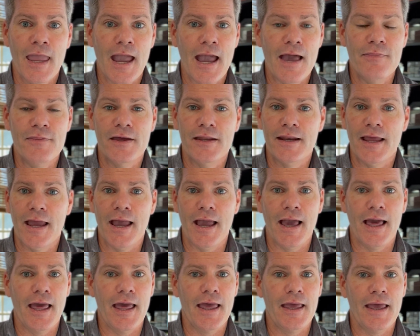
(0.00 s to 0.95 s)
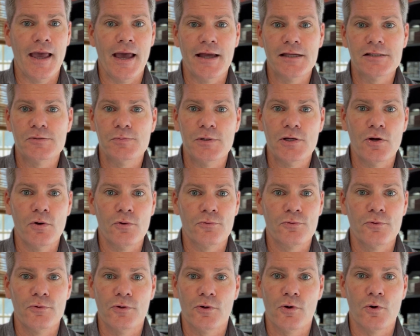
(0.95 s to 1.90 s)
And then as we go
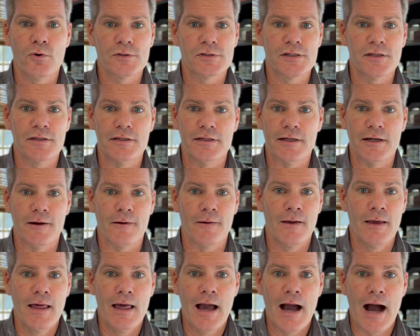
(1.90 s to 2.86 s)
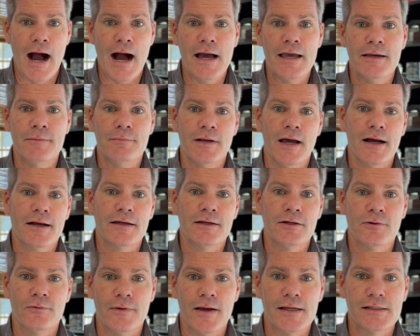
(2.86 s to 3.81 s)
through the course of the year, I am not going
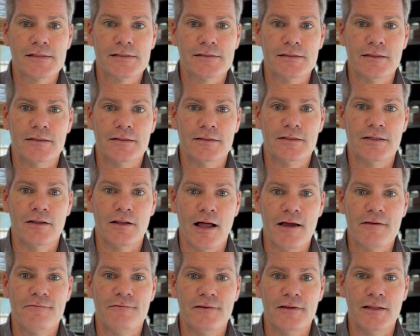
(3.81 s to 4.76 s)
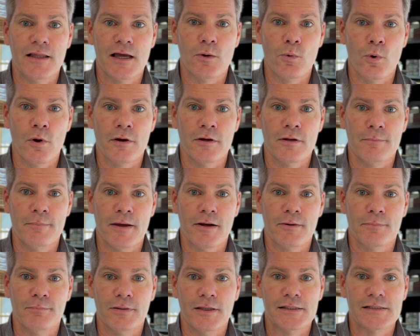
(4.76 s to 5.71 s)
to rest until I feel like we're in a
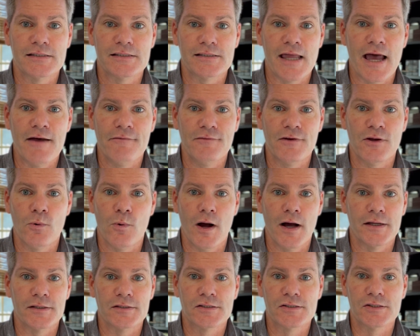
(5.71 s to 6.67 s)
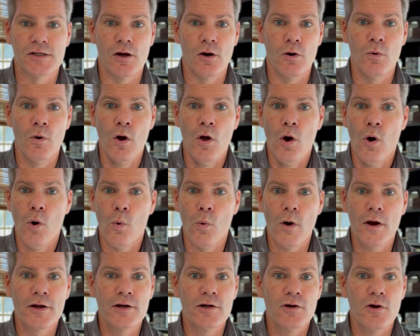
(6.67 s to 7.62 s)
better place staffing-wise. So
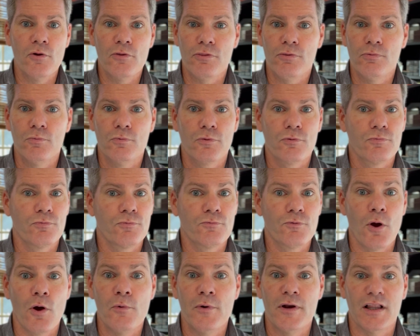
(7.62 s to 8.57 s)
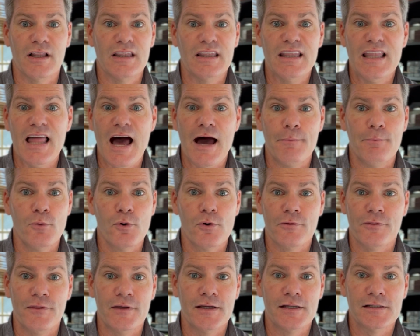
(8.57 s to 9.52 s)
we're going to go throwing a lot more
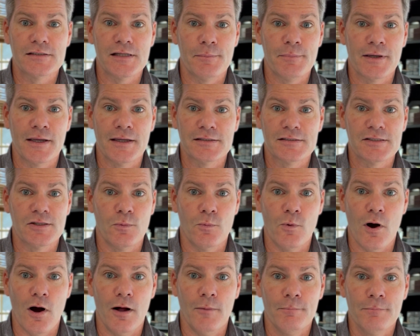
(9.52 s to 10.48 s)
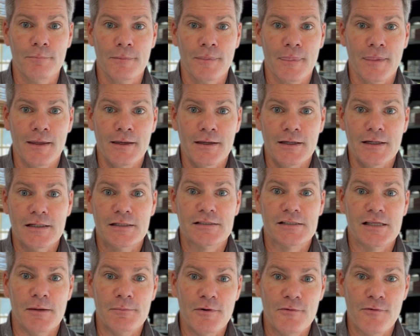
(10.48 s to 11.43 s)
things up against the wall.
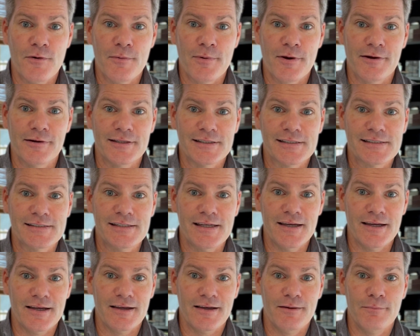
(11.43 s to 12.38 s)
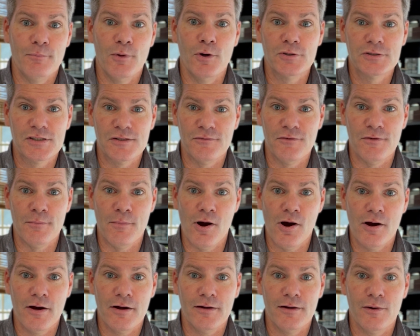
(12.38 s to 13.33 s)
Some of them are going to stick. Most of them
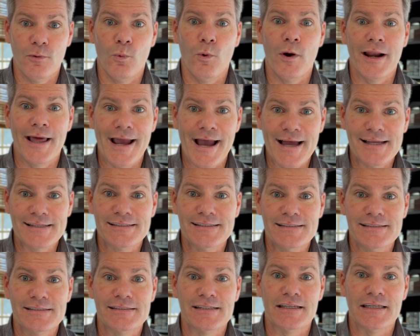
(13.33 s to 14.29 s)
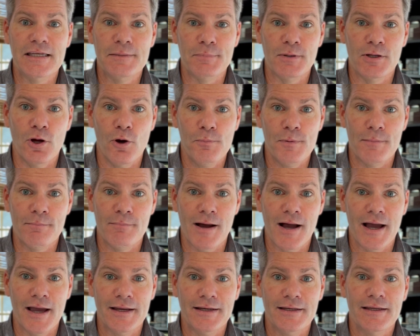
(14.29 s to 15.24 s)
aren't. What I ask you is to keep an open
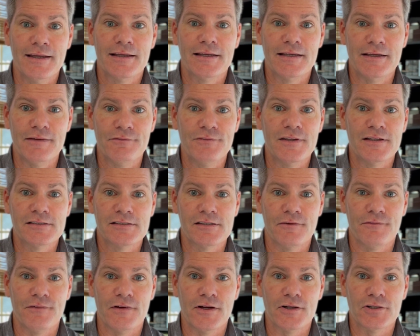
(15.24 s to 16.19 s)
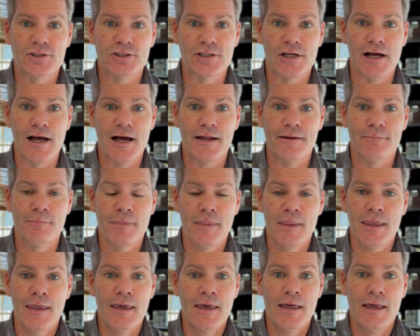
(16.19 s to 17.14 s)
mind, give things a fair shot.
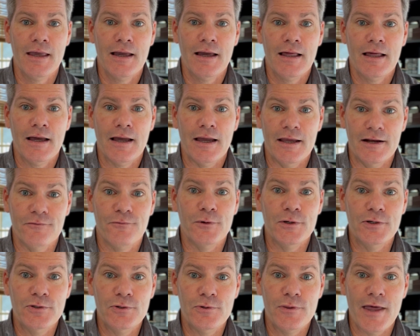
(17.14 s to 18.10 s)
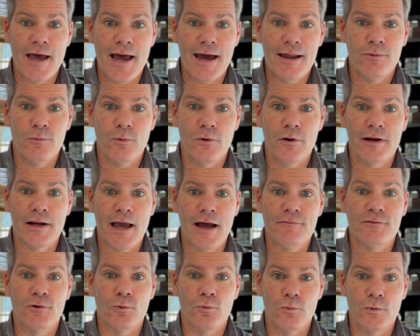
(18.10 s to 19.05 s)
And if we do that, we're going to
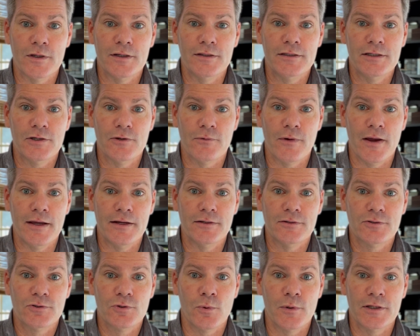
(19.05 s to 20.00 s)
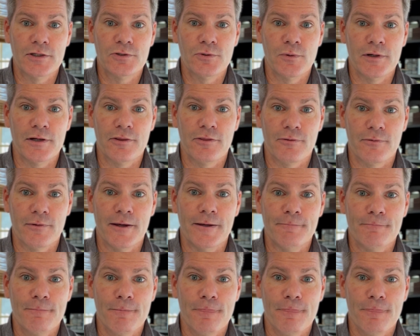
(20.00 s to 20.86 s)
have a really great 2023.